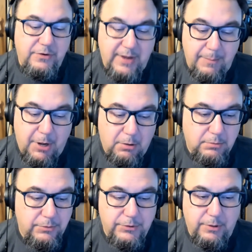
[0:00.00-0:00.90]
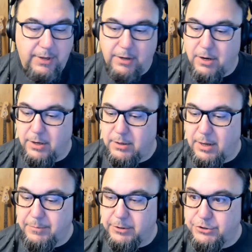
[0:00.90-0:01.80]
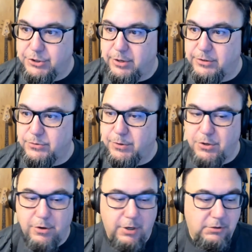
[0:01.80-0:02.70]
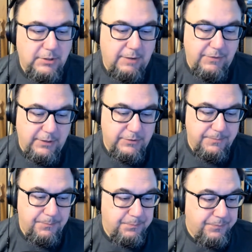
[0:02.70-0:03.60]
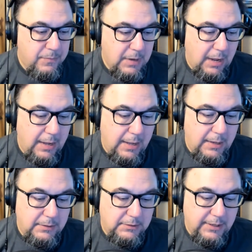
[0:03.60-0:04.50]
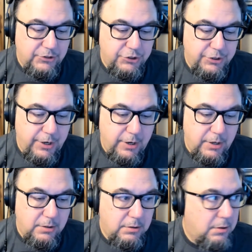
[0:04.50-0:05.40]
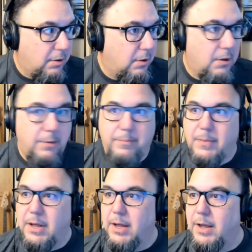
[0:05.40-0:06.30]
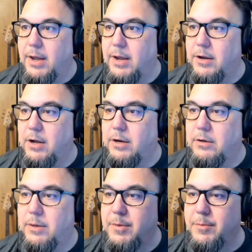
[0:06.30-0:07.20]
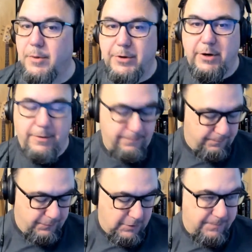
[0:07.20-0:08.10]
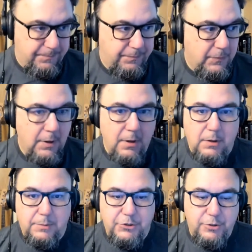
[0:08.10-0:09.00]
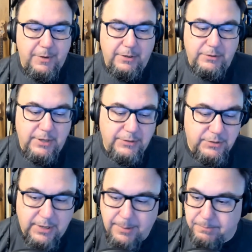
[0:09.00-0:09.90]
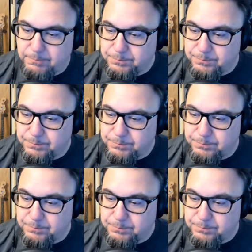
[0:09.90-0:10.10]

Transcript: demo. So hang on, I'm going to share this with you. You're going to love this. Let's share hang on, give me a moment here. Yep, let me share my desktop.